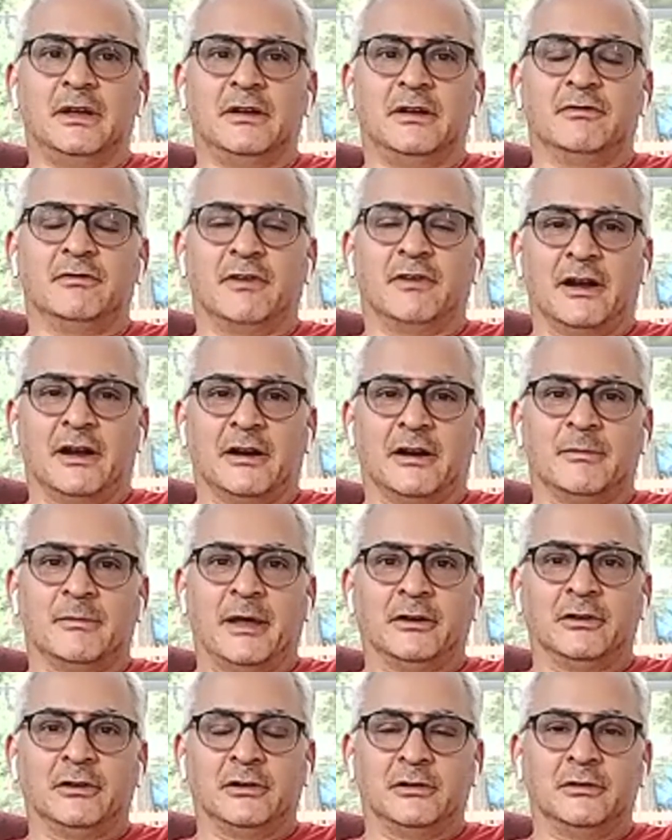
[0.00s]

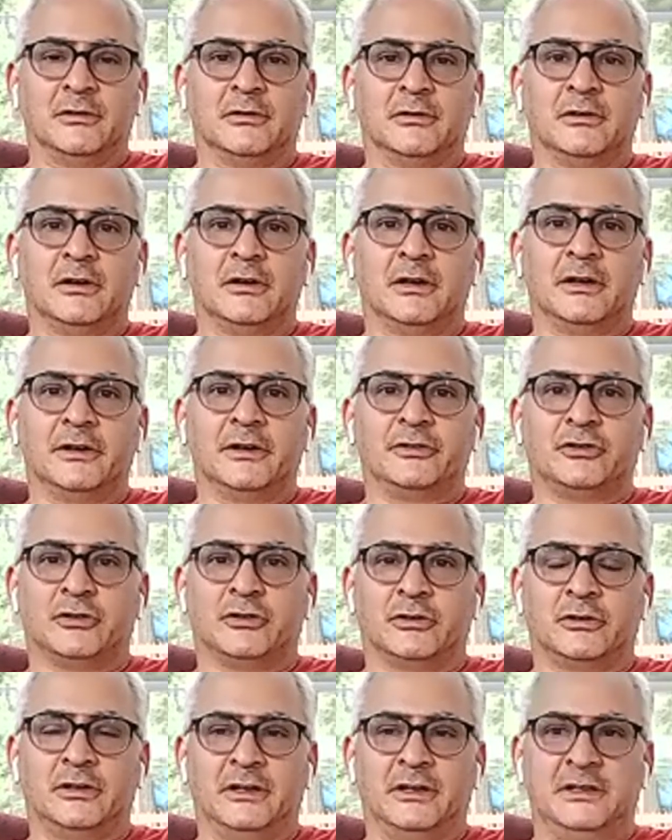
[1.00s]
environmental
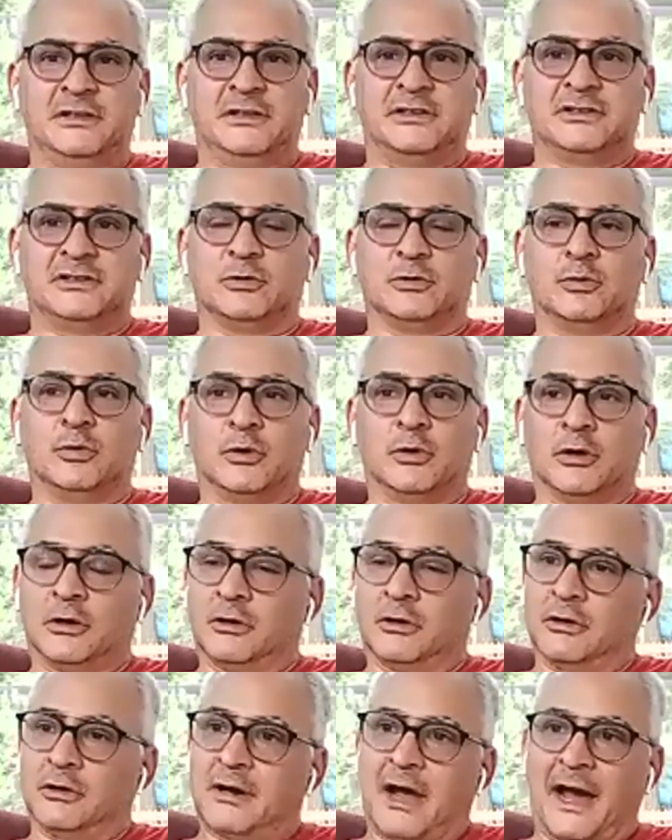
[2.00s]
attorneys
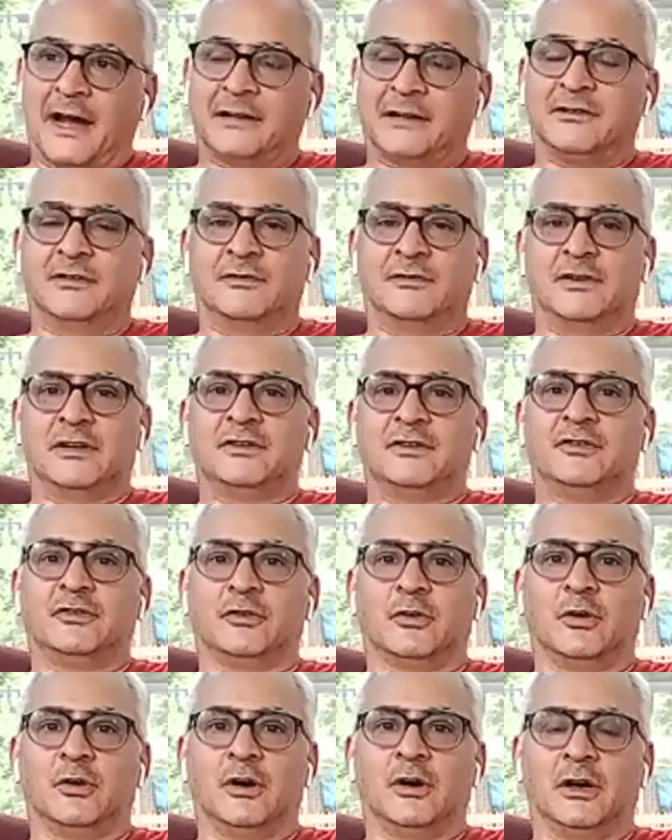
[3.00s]
or activists
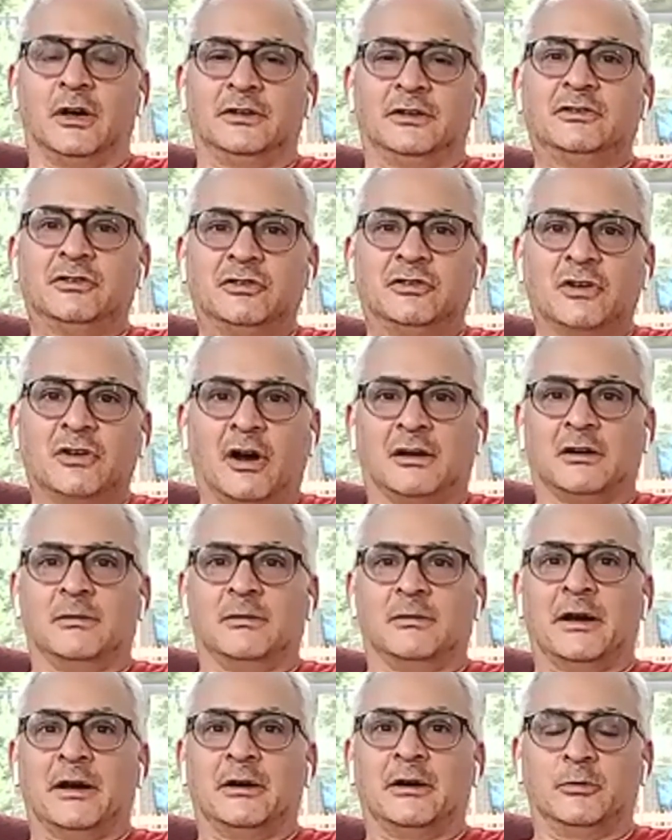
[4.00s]
on to talk
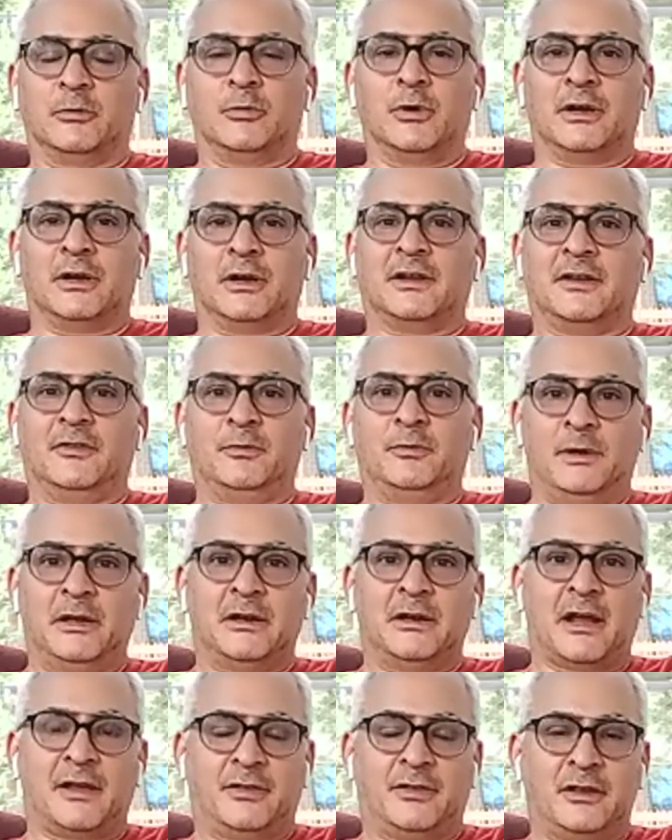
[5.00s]
about what has
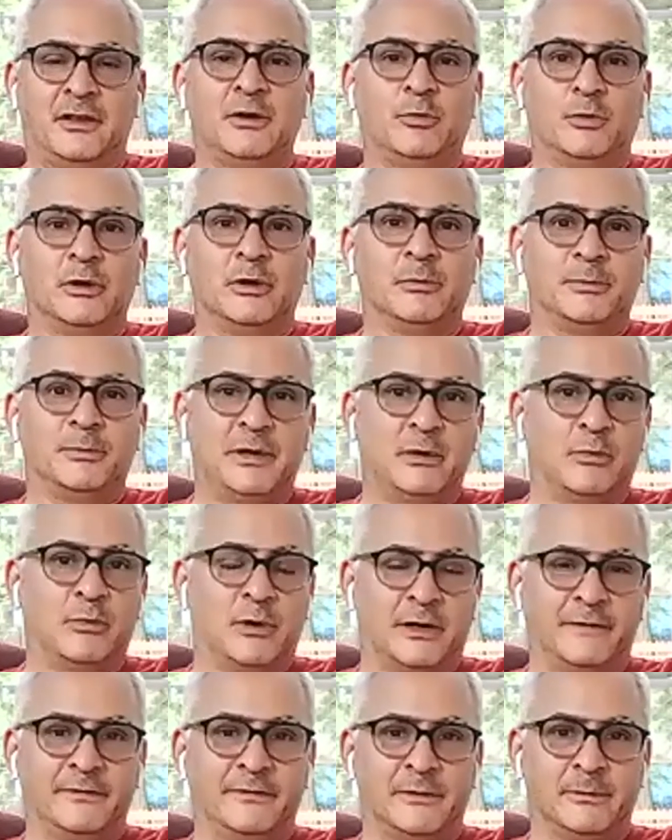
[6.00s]
been, I think, will be
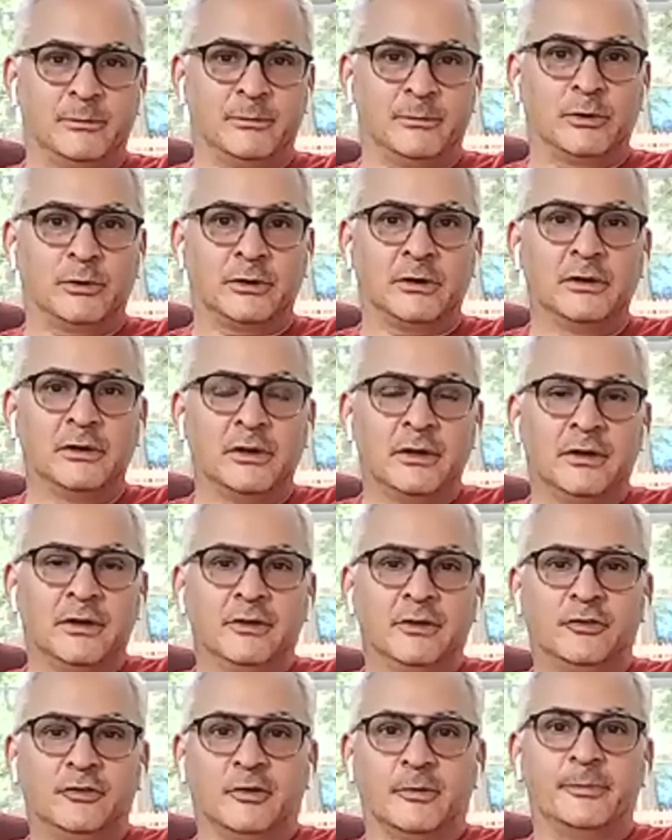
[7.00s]
one of the more
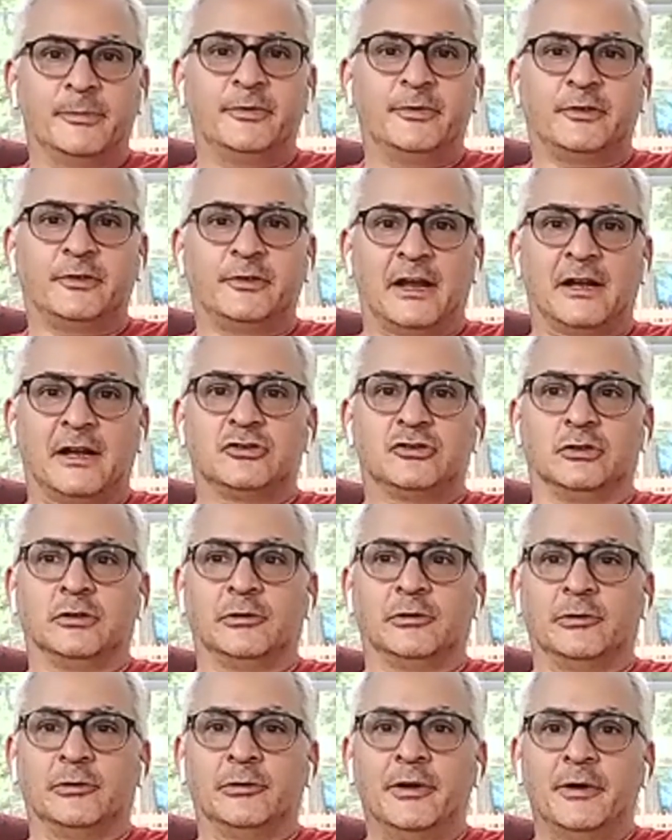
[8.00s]

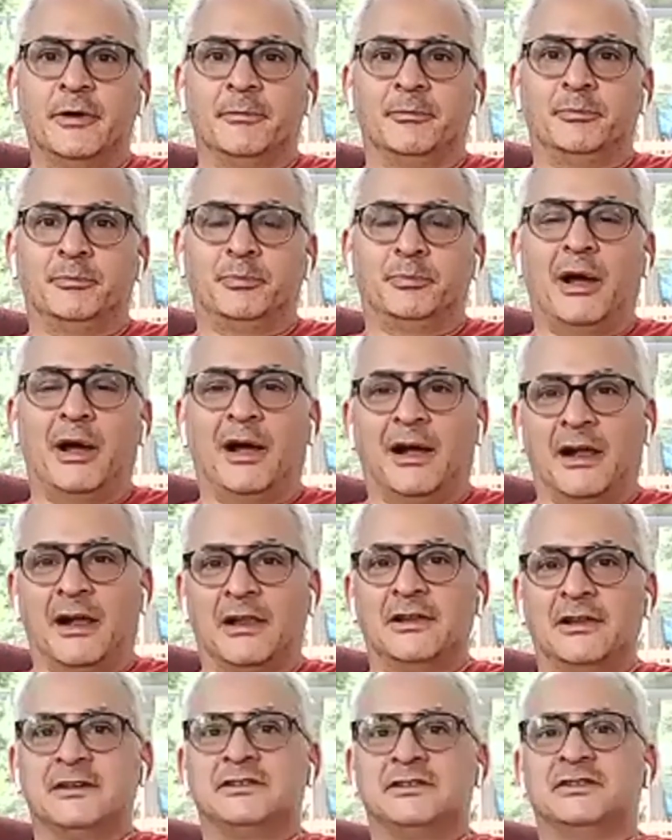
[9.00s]
substantial
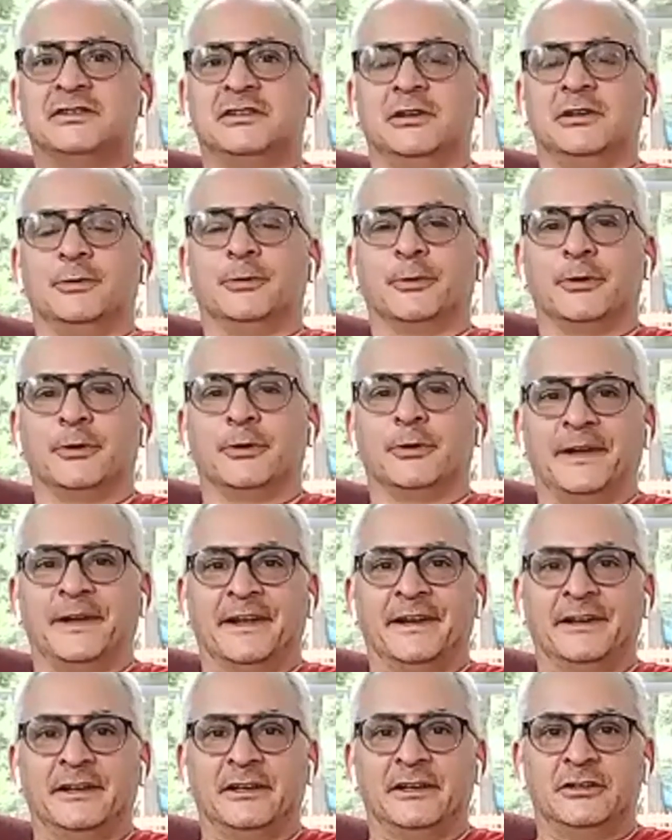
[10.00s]

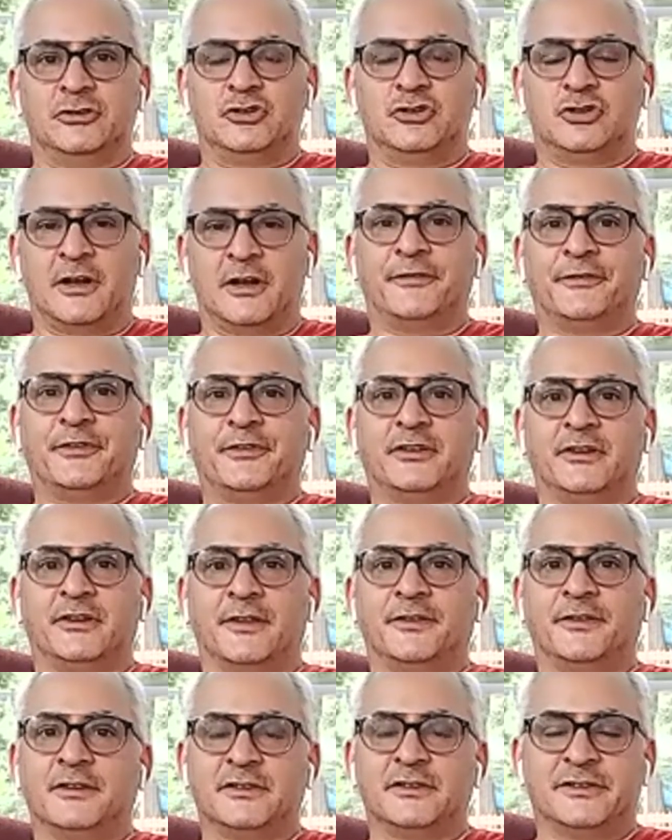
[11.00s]
policy-oriented shifts
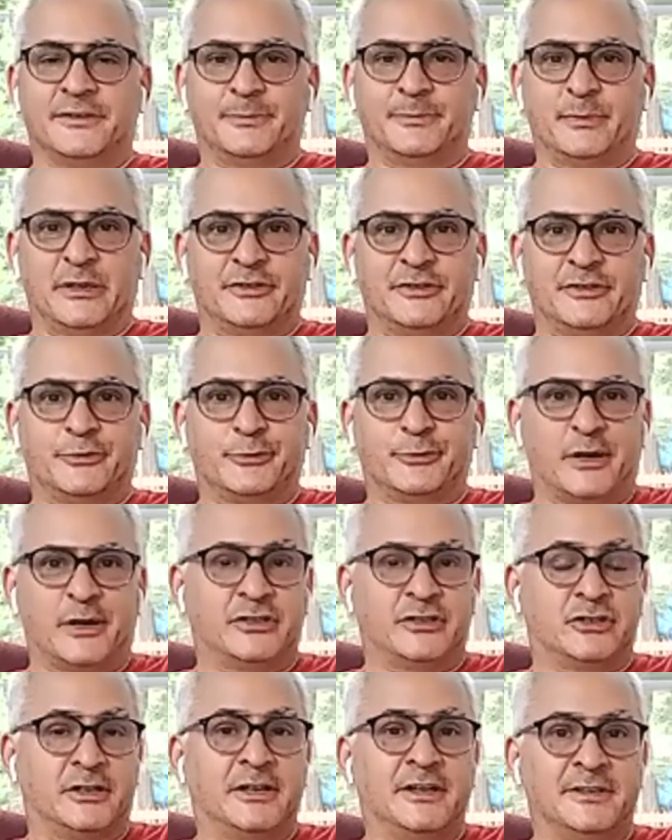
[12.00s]
that this
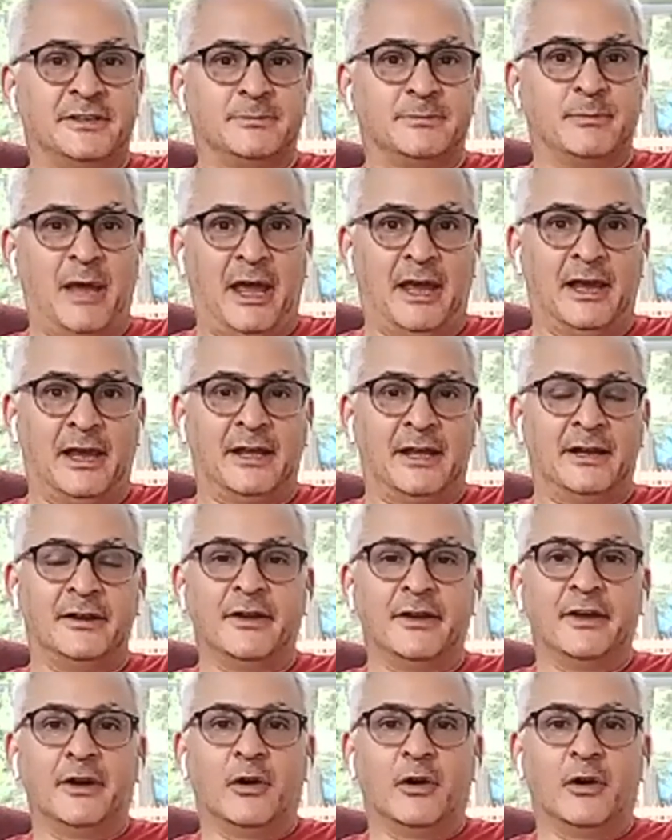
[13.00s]
administration has made,